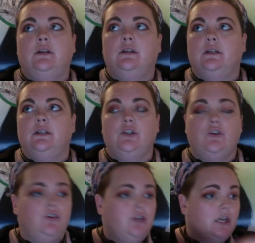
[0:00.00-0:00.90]

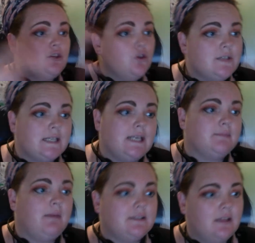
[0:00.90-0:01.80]
you can use these
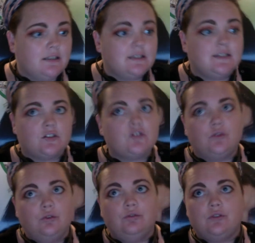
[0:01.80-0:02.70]
methods
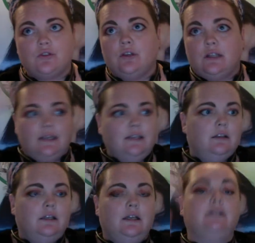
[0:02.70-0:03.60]
to clean,
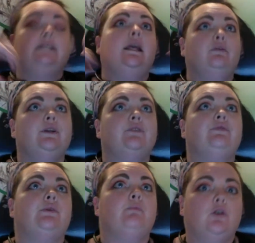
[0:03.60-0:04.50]
get rid of
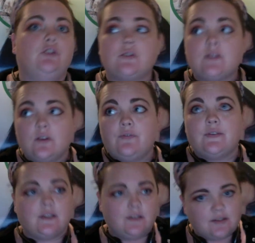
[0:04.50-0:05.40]
them on your
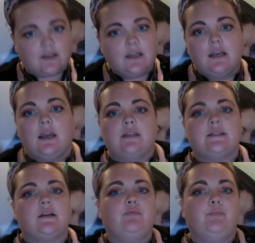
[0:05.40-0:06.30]
surfaces and
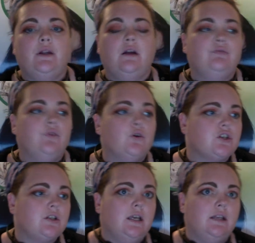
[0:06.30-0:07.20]
stuff. But
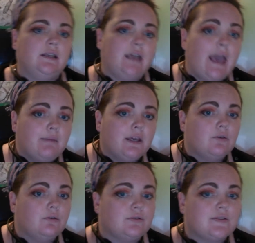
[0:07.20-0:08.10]
unfortunately,
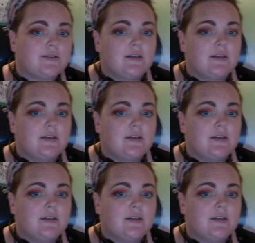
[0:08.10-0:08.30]
chemicals